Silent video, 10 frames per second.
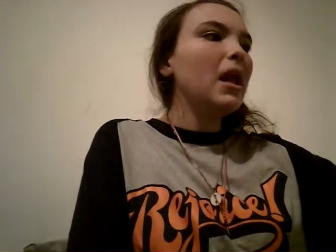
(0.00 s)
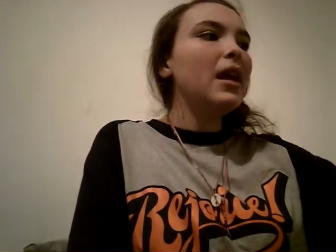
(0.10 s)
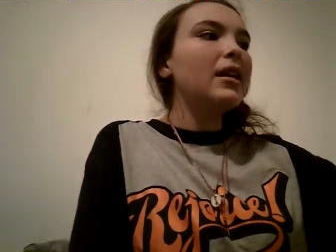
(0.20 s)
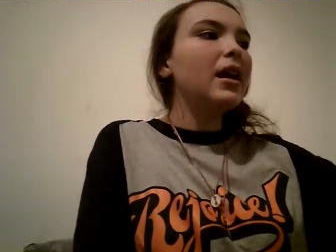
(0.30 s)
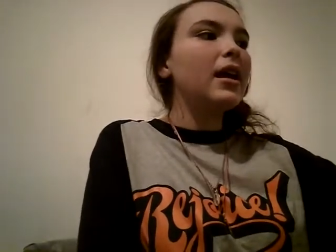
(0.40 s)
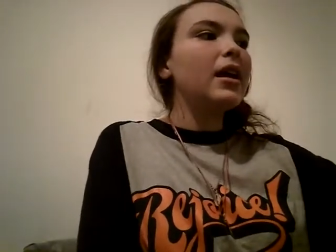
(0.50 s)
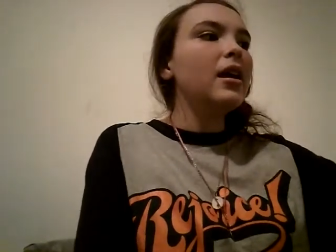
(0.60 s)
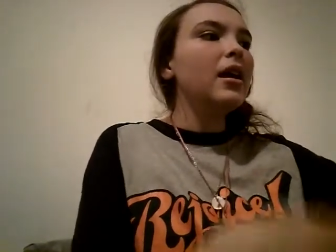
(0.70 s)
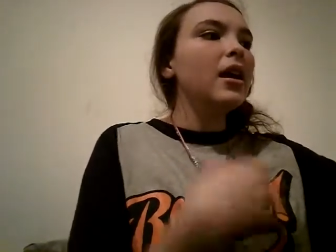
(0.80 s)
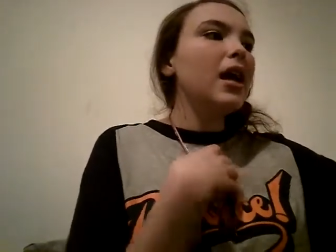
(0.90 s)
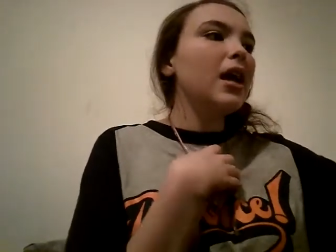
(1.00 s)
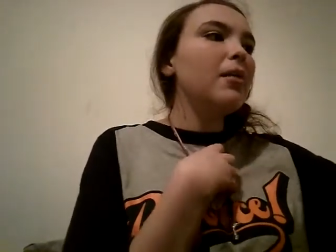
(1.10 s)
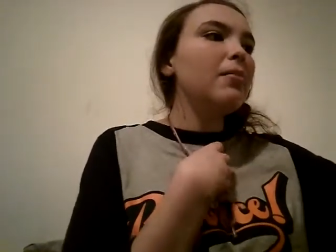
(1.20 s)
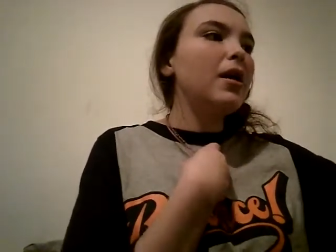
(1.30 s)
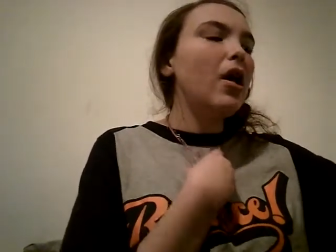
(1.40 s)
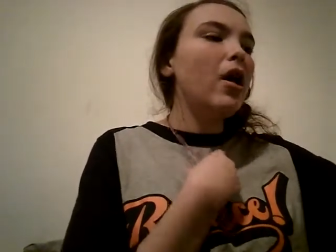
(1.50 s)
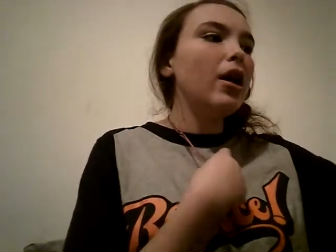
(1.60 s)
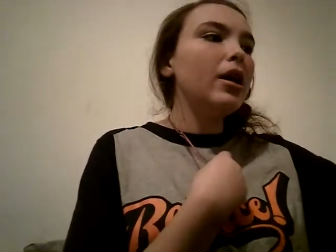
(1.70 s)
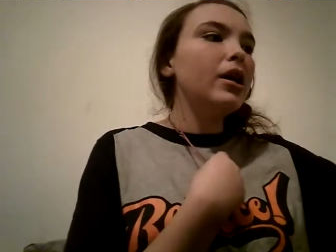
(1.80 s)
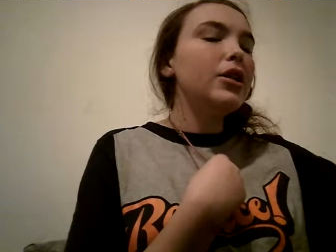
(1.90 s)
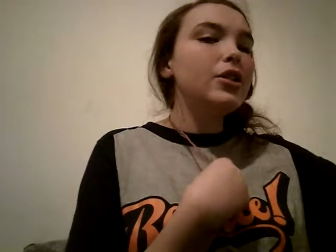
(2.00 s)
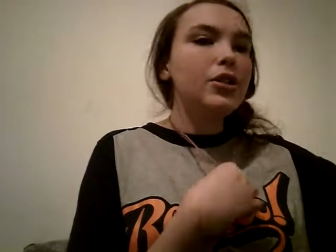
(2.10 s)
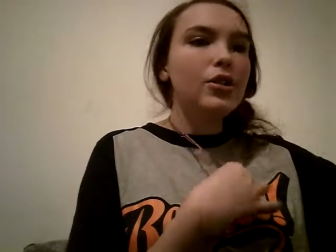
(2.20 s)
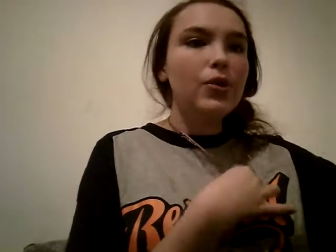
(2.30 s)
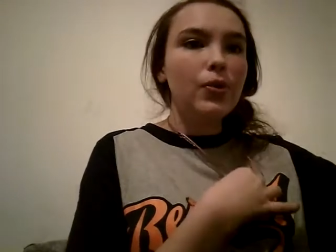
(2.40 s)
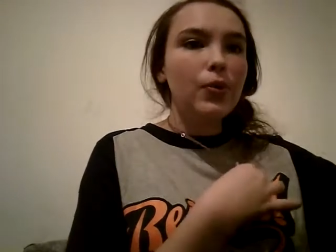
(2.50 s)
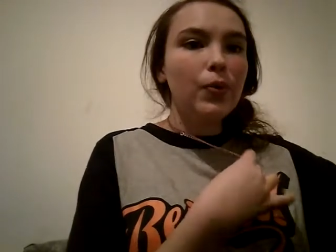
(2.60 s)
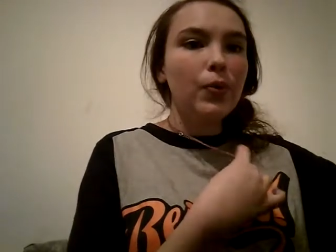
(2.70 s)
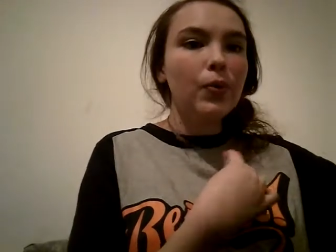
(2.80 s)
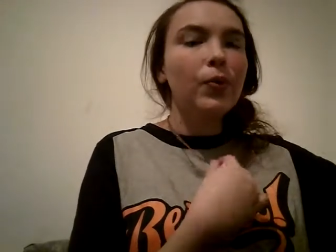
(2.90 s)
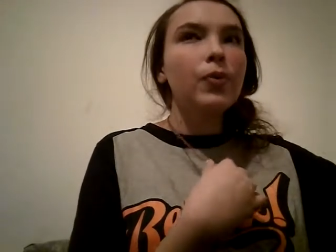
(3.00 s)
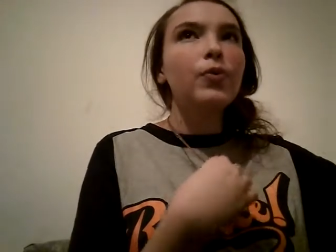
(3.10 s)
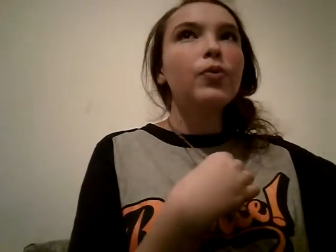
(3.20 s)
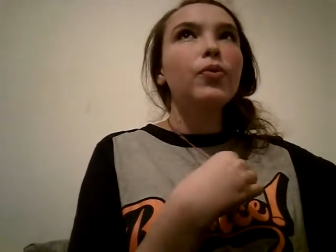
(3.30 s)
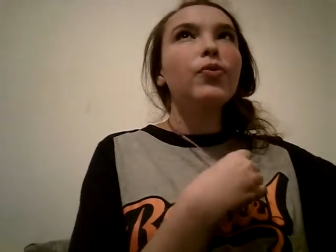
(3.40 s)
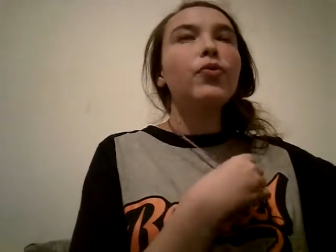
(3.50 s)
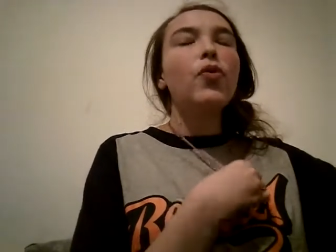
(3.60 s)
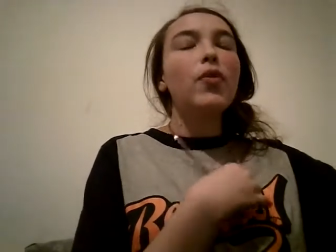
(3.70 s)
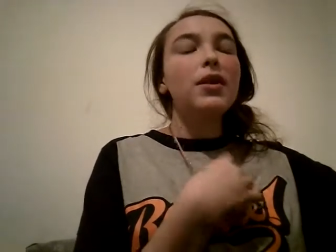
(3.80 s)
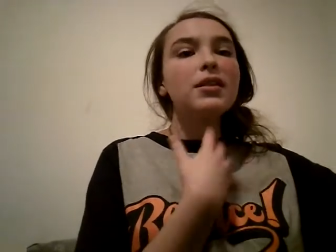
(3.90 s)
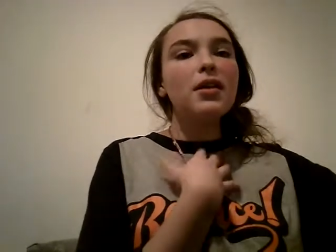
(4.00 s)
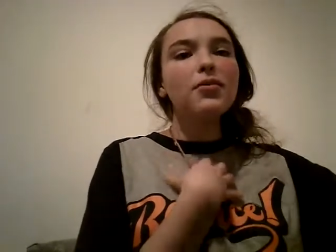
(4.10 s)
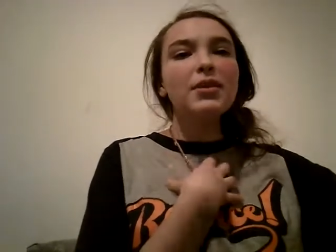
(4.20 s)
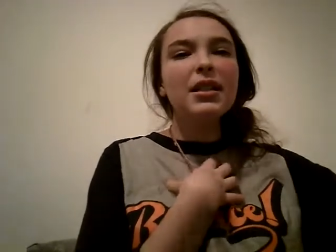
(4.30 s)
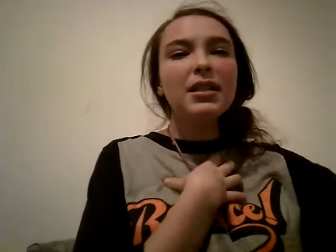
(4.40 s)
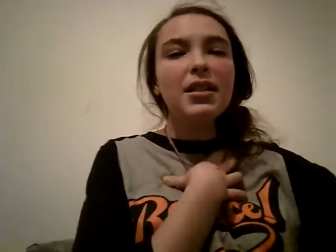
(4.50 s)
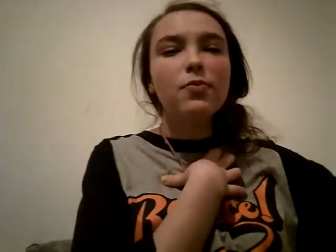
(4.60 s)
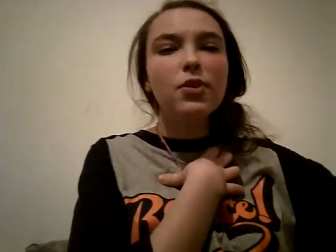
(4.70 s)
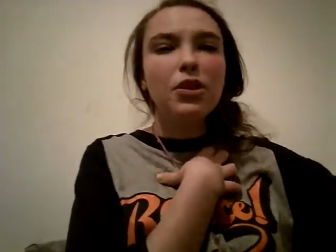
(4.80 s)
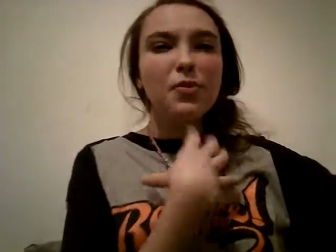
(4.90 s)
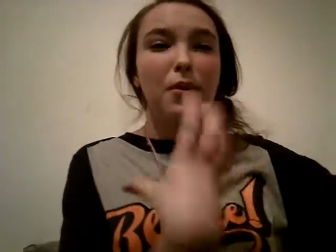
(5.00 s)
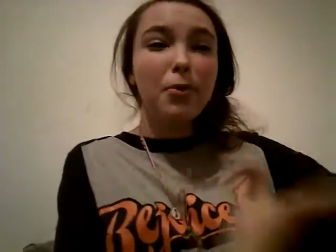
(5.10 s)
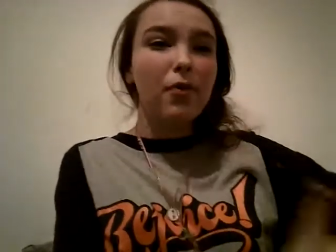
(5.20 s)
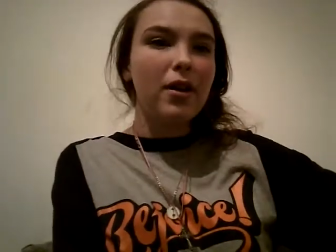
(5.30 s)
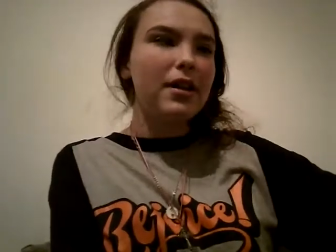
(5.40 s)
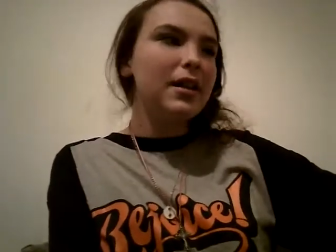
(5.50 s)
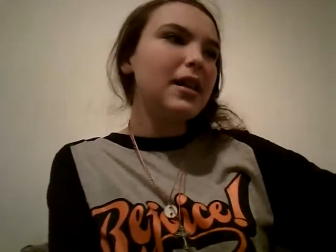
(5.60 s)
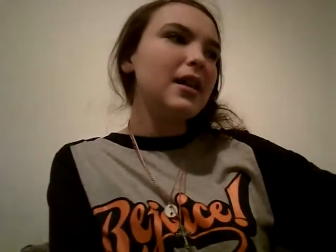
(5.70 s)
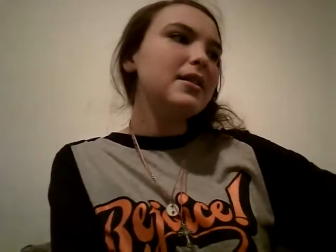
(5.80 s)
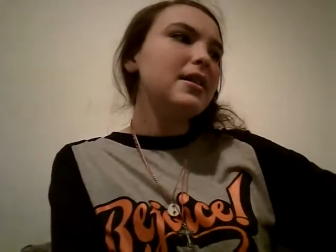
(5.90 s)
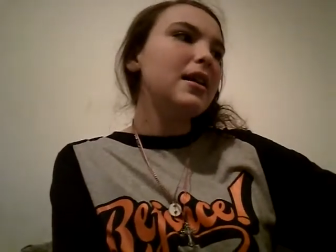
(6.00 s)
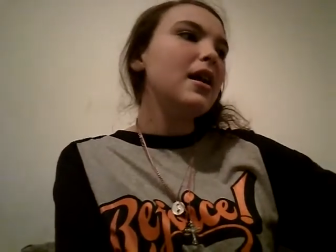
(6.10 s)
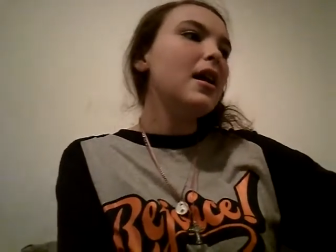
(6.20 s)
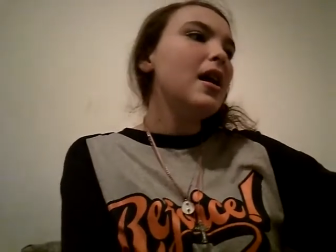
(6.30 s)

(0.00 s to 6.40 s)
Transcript: it can be hard to focus on those things because we just want to move on to the next thing.